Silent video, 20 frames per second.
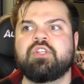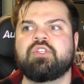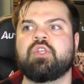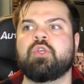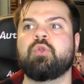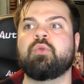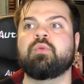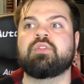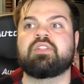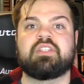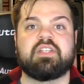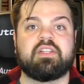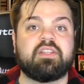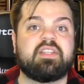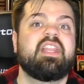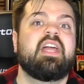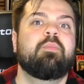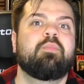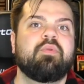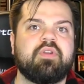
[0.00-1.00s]
to
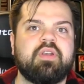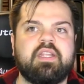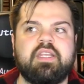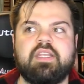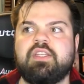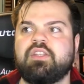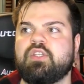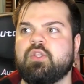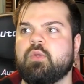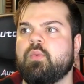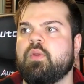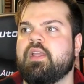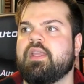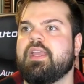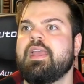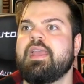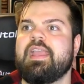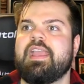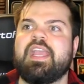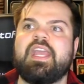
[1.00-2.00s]
celebrity, doing
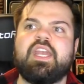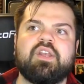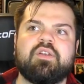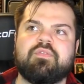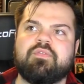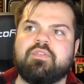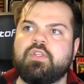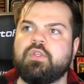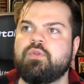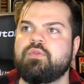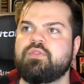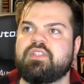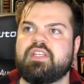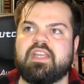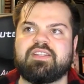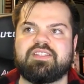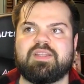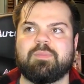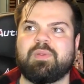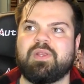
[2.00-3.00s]
interviews,
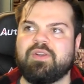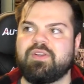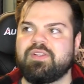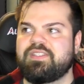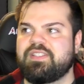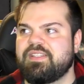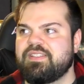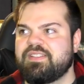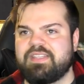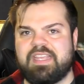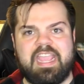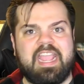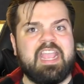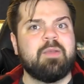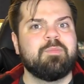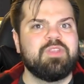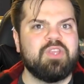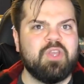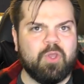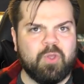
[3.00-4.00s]
guest appearances,
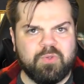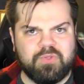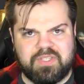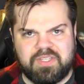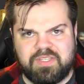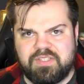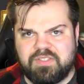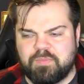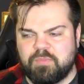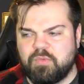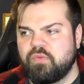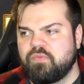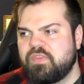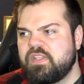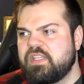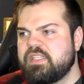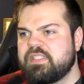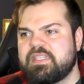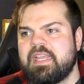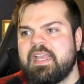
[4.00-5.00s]
cameos in his
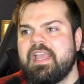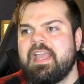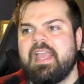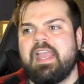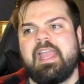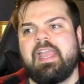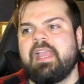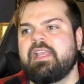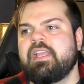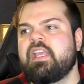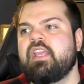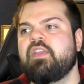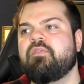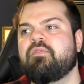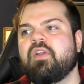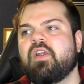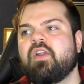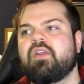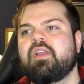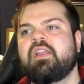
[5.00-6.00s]
movies. He
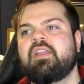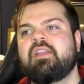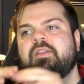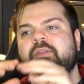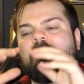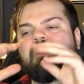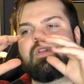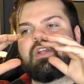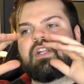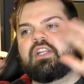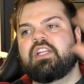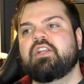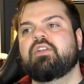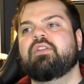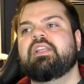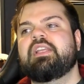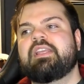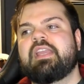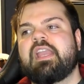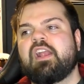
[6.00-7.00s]
very
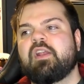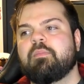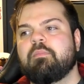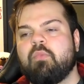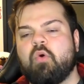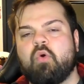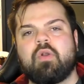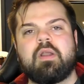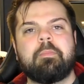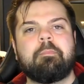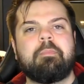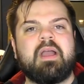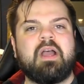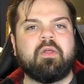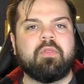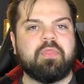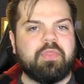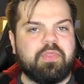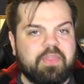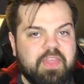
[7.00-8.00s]
clearly cared more
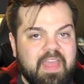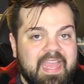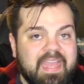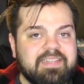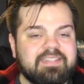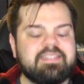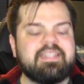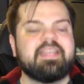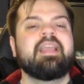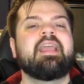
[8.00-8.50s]
about that